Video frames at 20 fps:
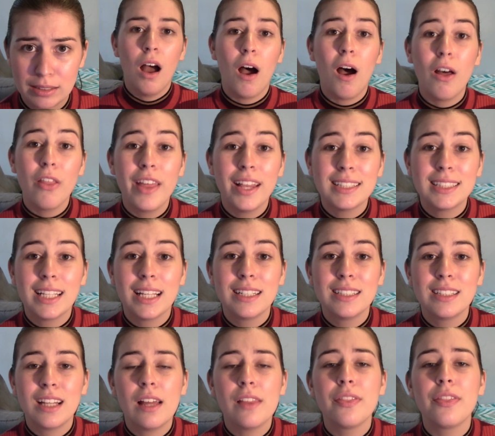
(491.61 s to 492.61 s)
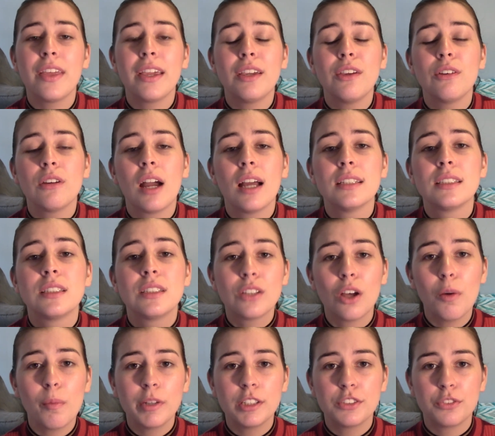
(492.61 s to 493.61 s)
All that said and done, thank you guys
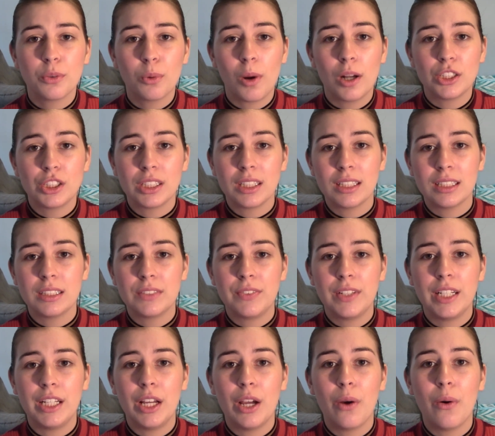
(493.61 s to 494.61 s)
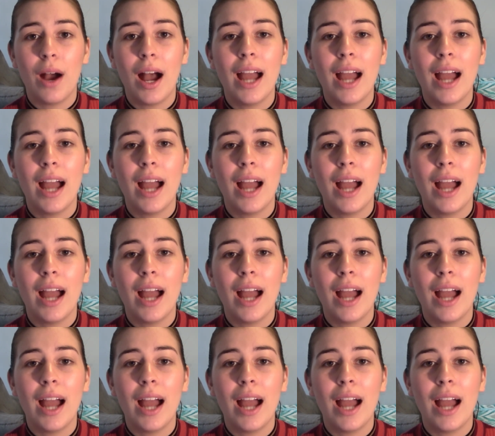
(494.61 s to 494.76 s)
so much for watching this video.